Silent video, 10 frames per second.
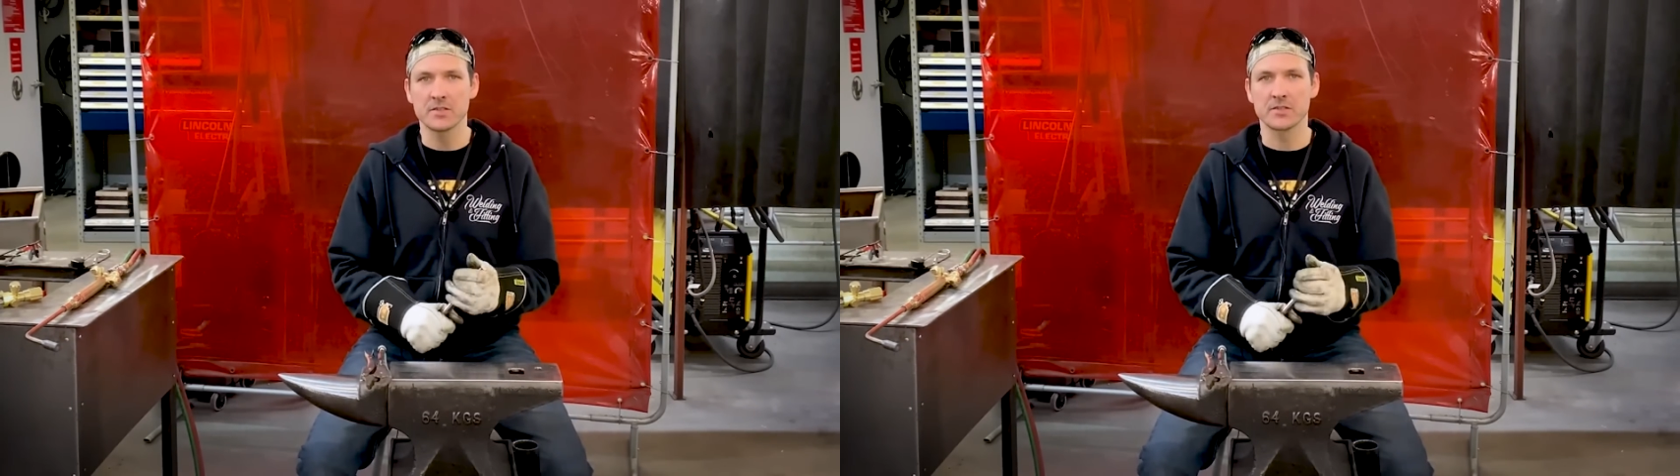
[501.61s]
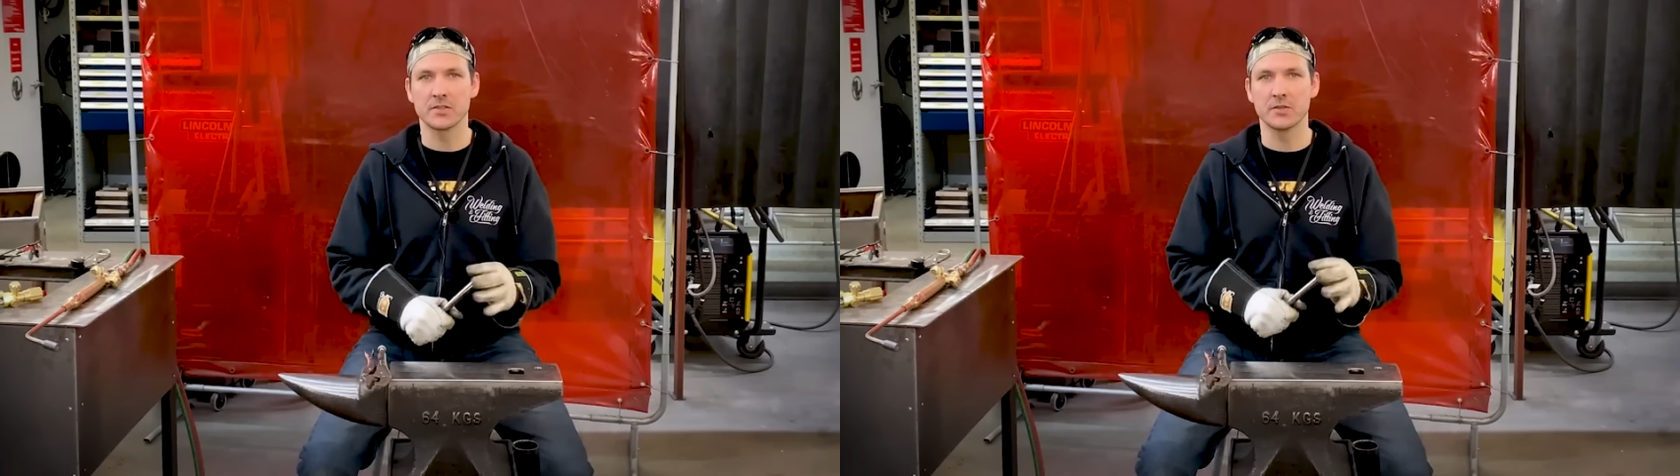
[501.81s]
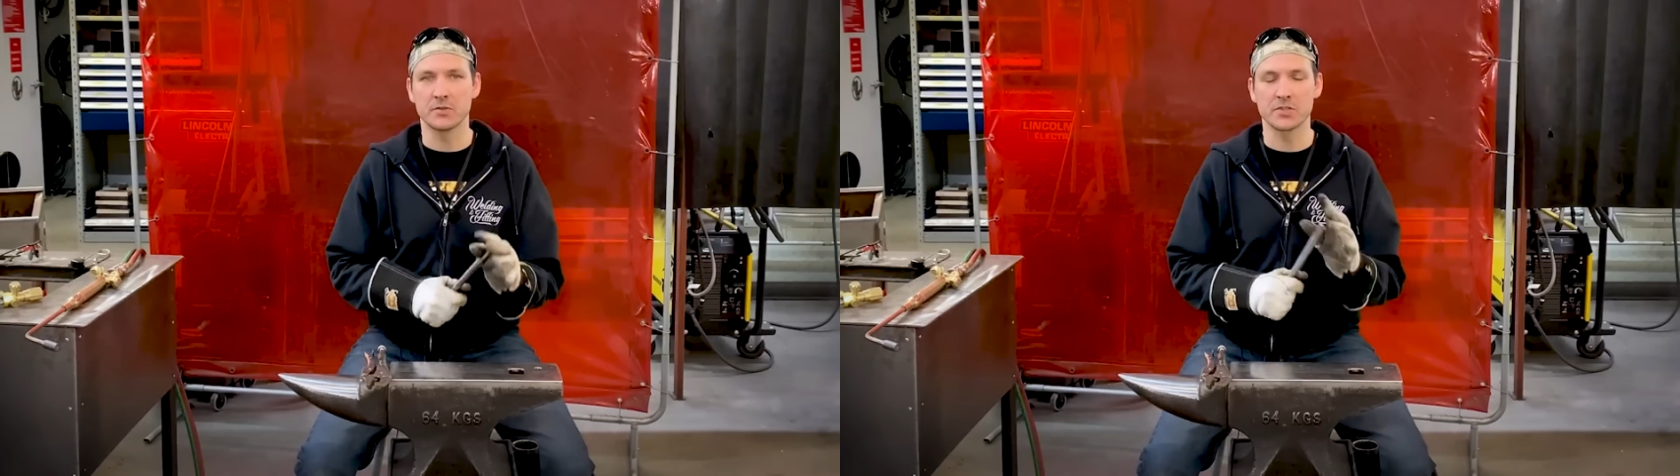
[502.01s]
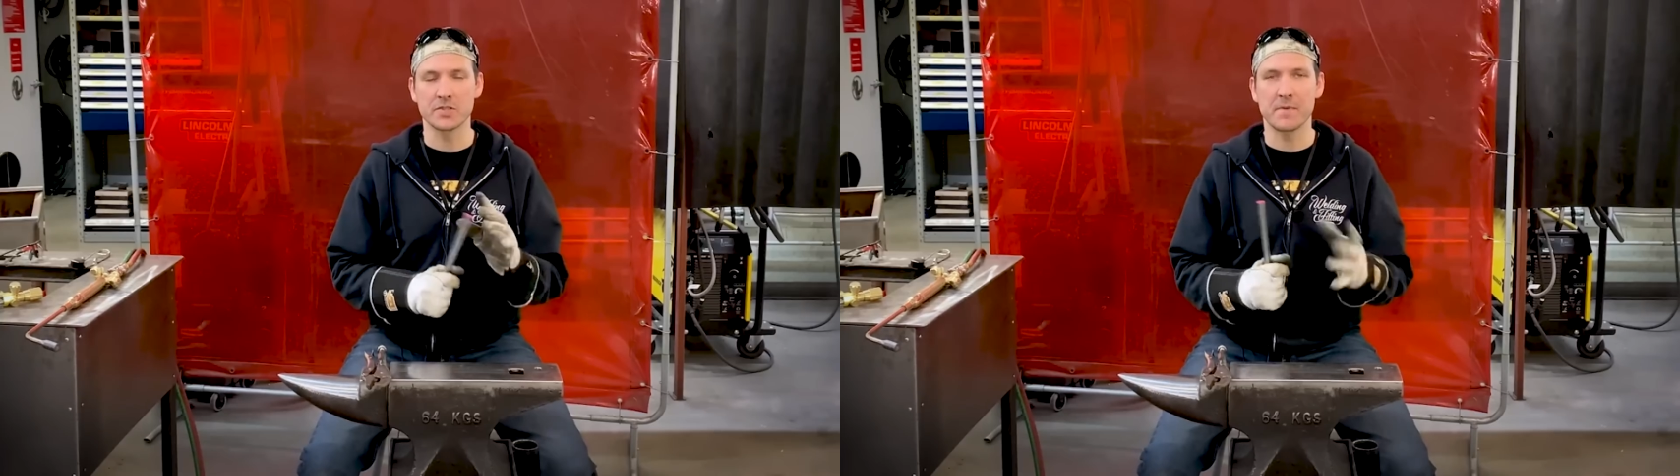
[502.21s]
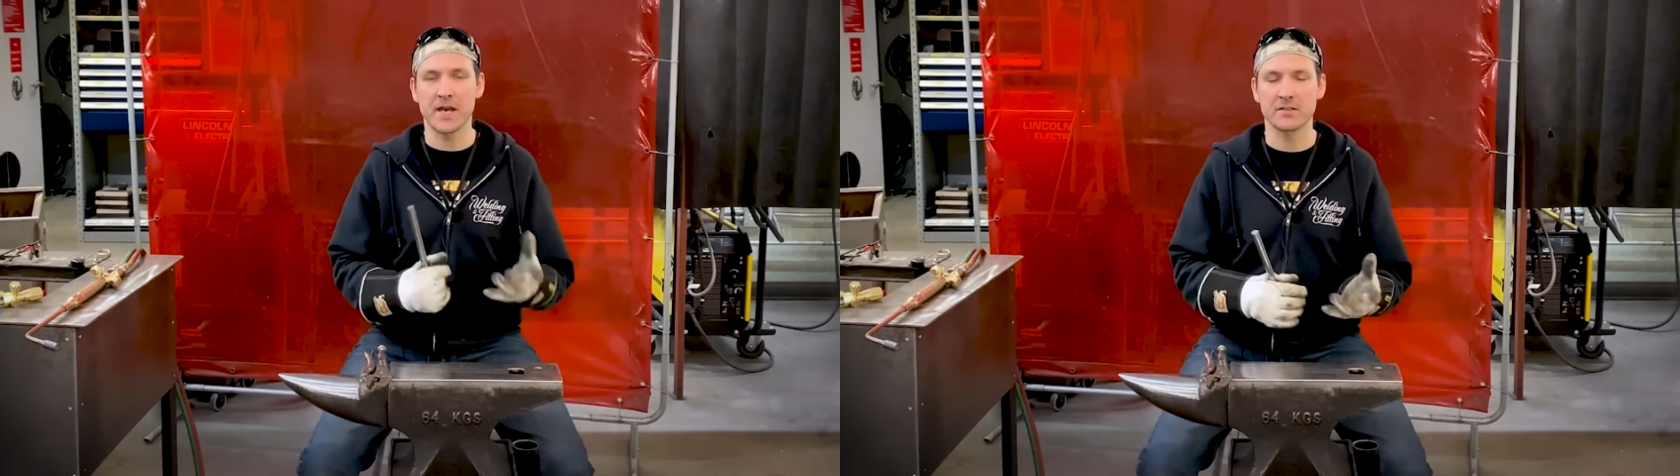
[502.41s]
So just
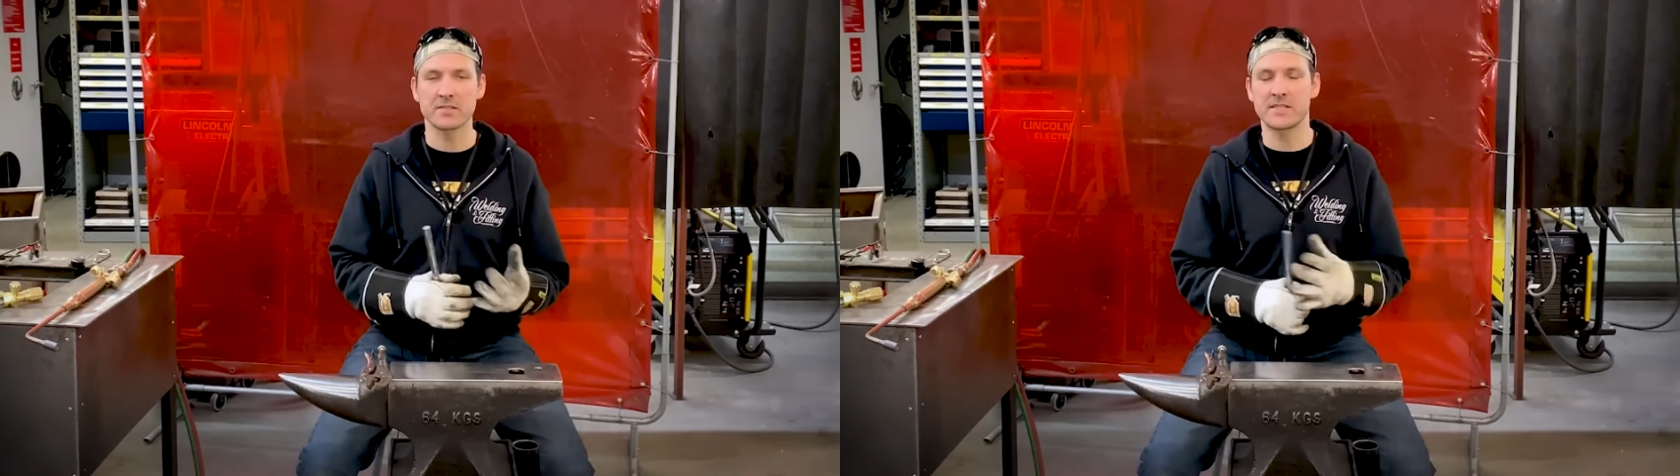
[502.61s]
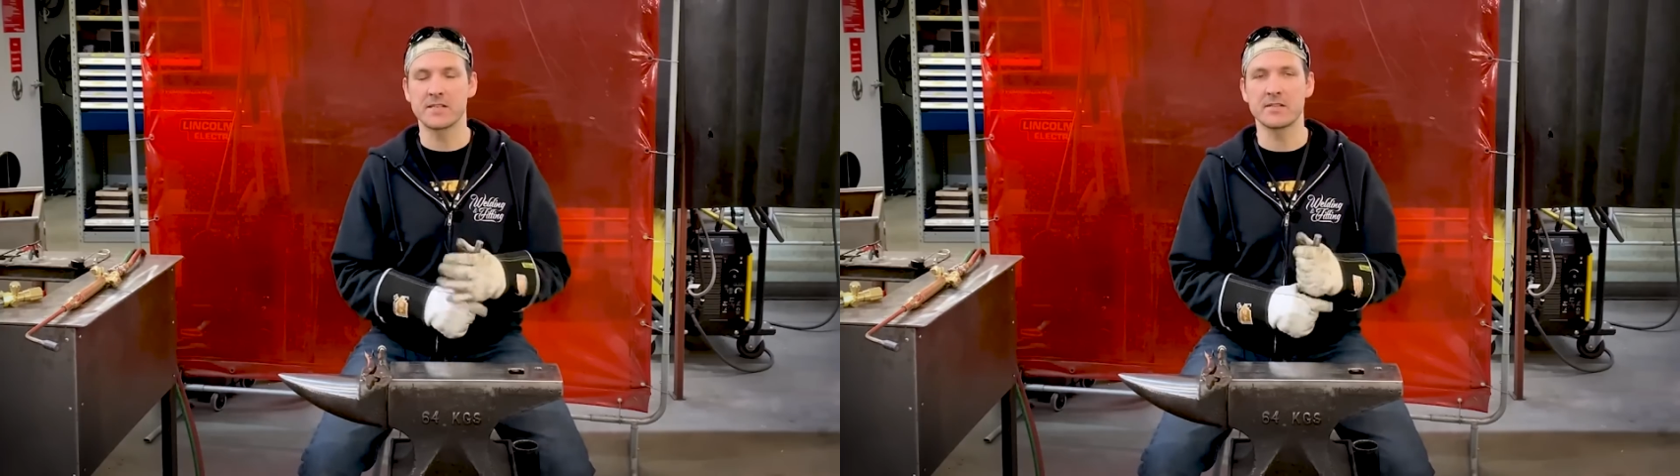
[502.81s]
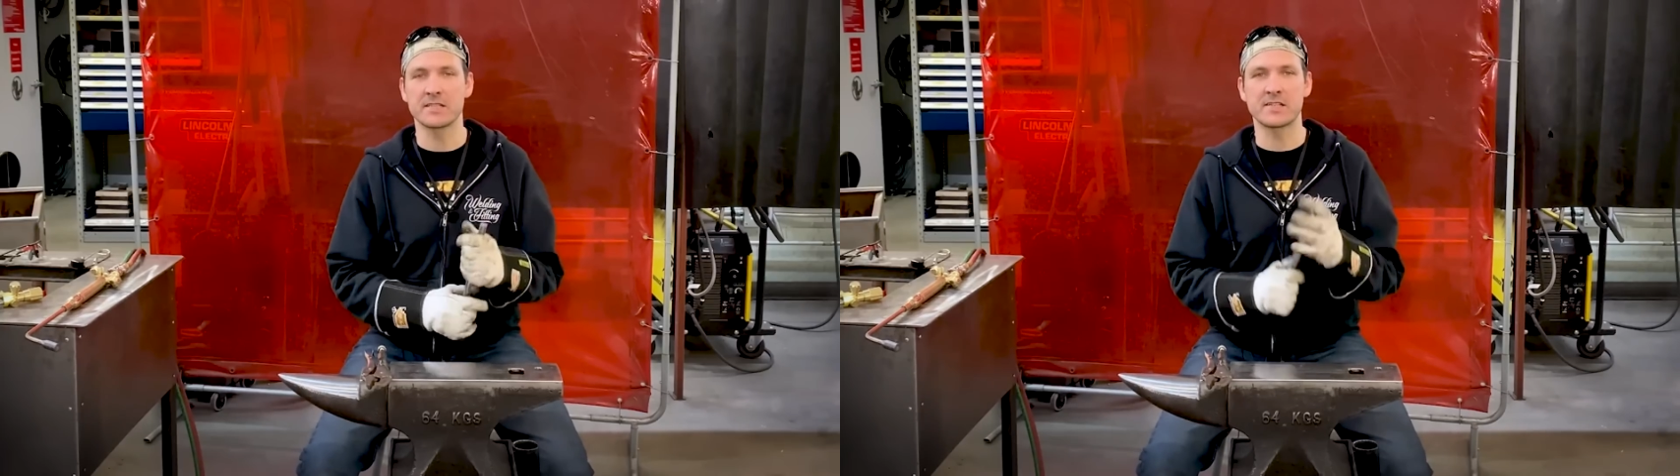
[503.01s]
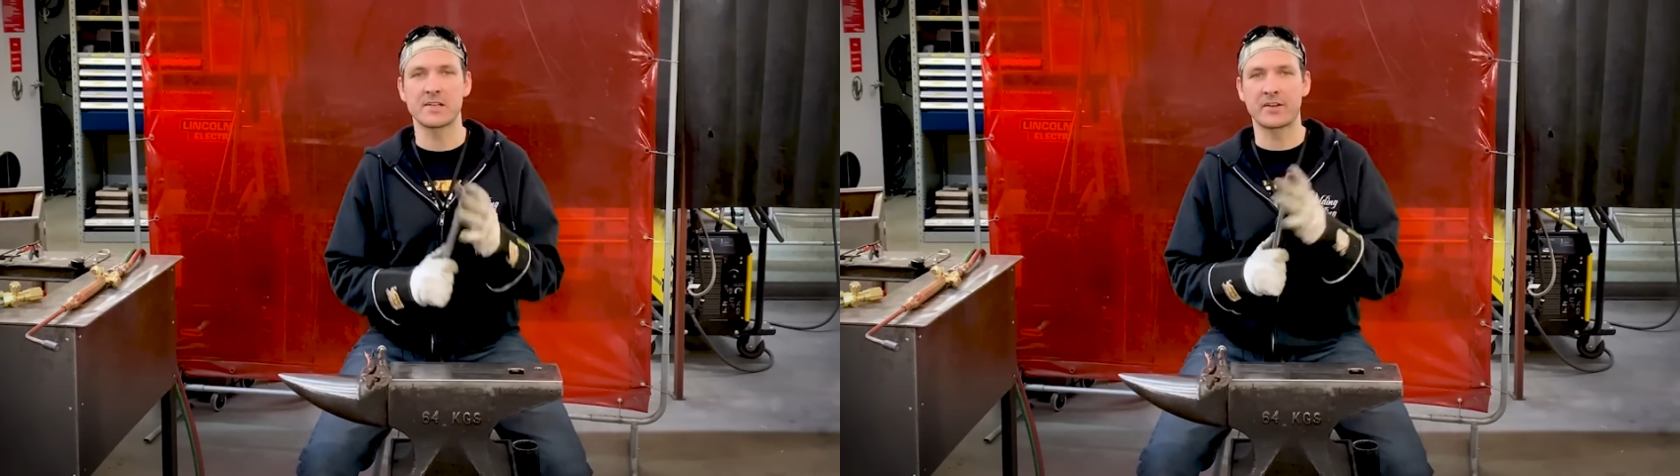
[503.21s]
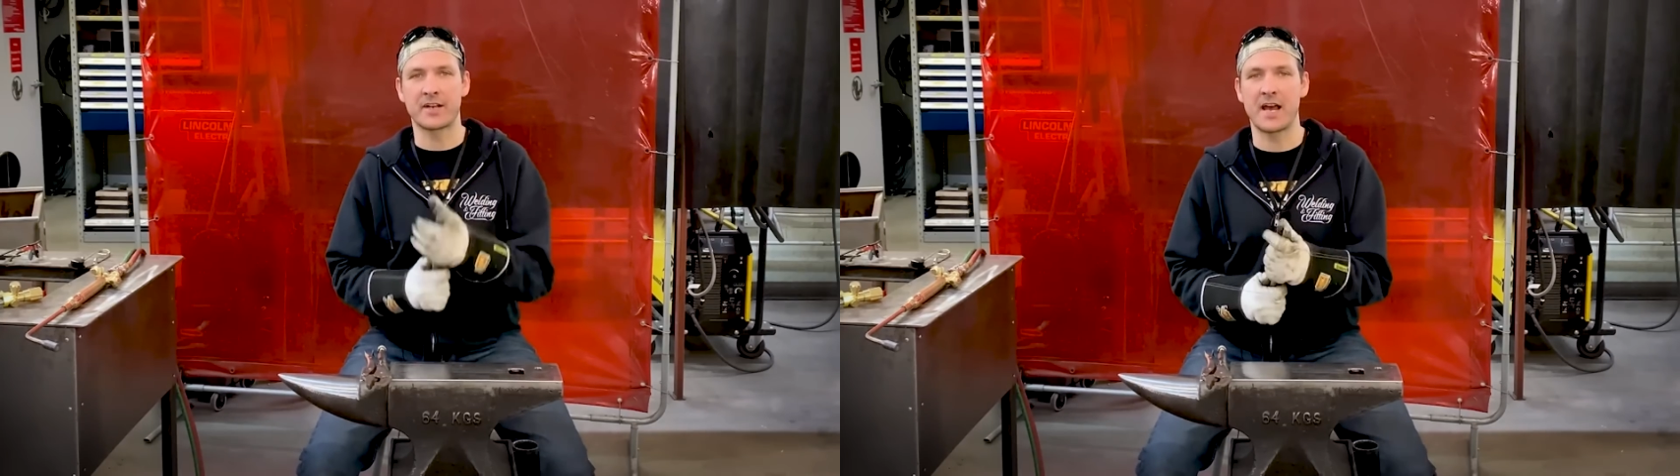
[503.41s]
mild steel, that's
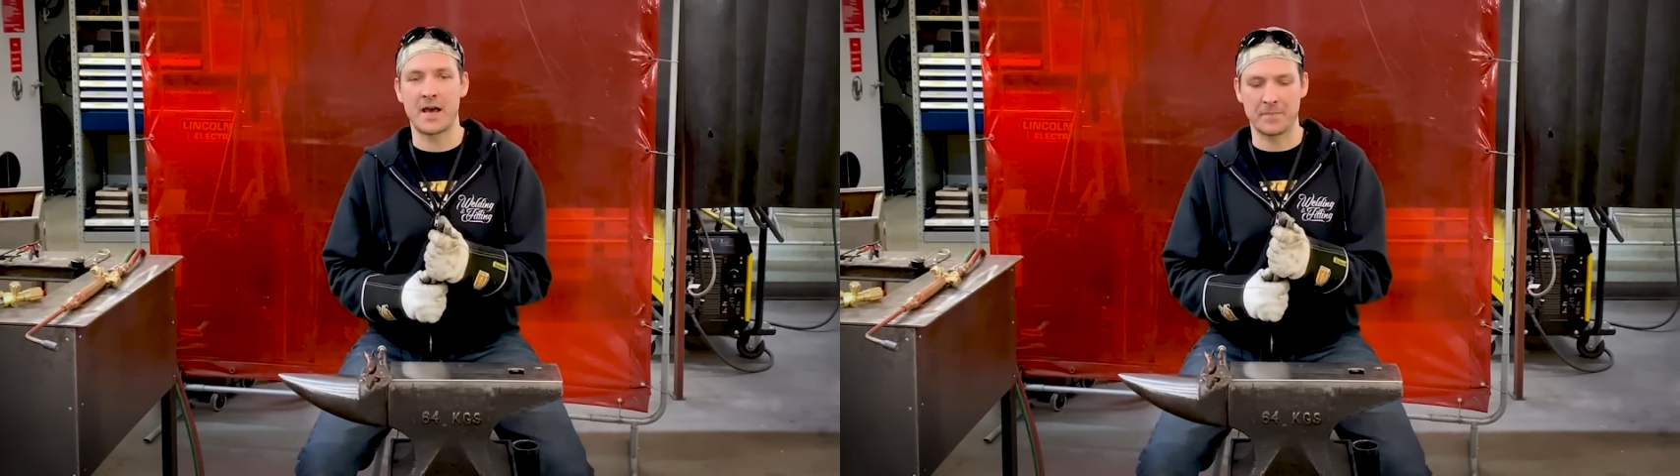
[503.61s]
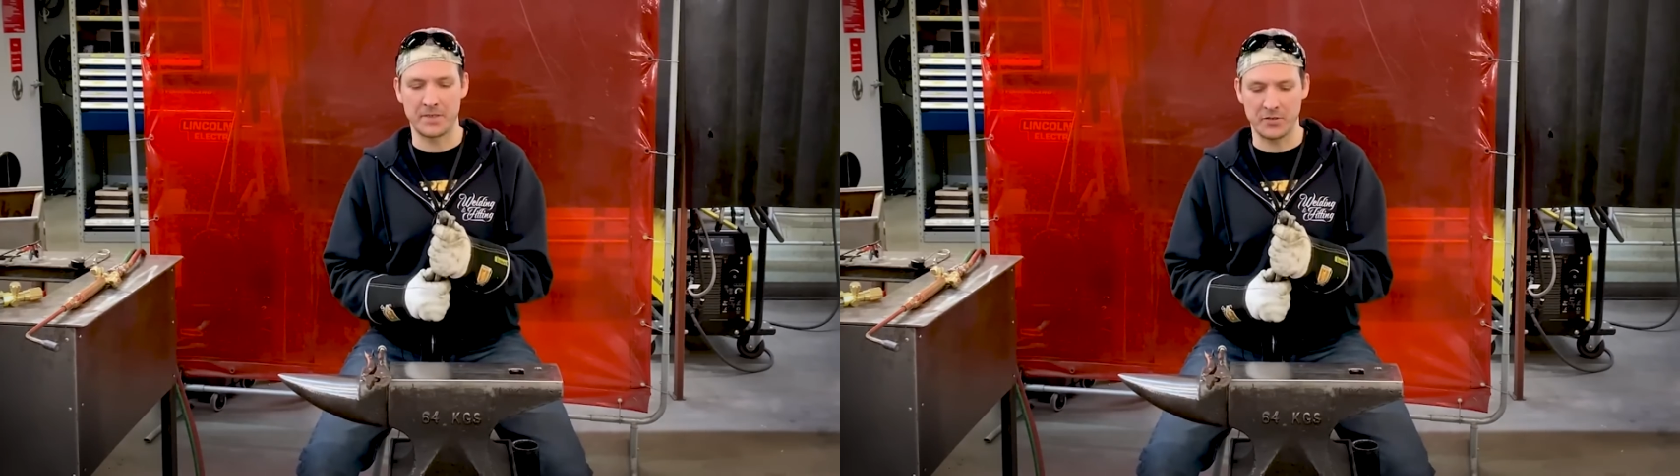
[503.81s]
not going to happen.